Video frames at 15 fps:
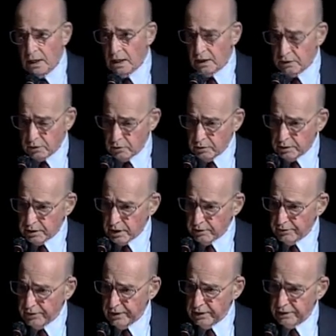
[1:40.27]
As soon as I
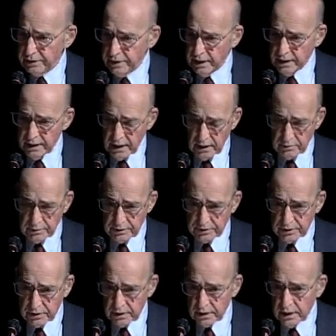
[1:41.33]
finished that, I
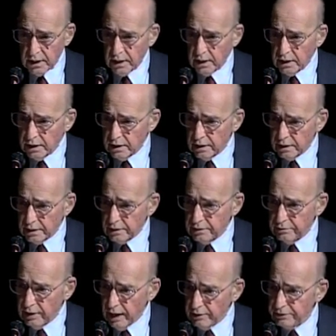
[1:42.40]
was
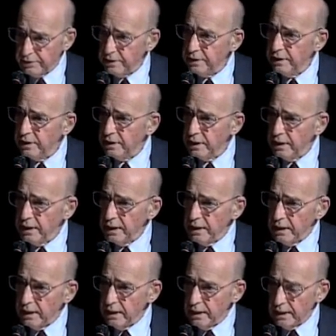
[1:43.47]
drafted
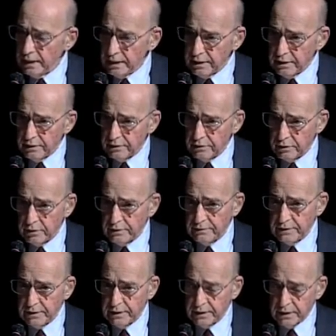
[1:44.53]
and served
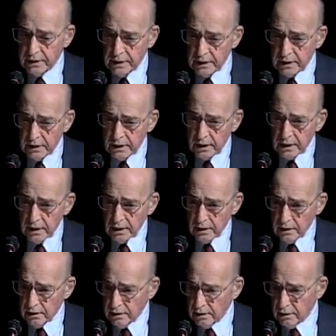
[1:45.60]
in the
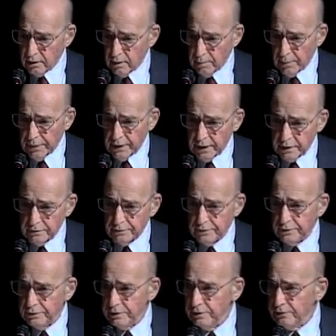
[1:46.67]

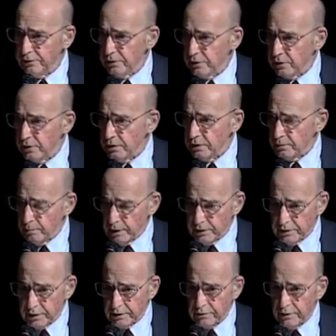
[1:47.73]
infantry for
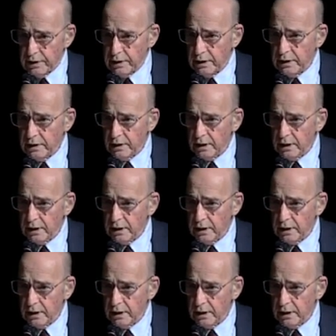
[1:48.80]
basic training.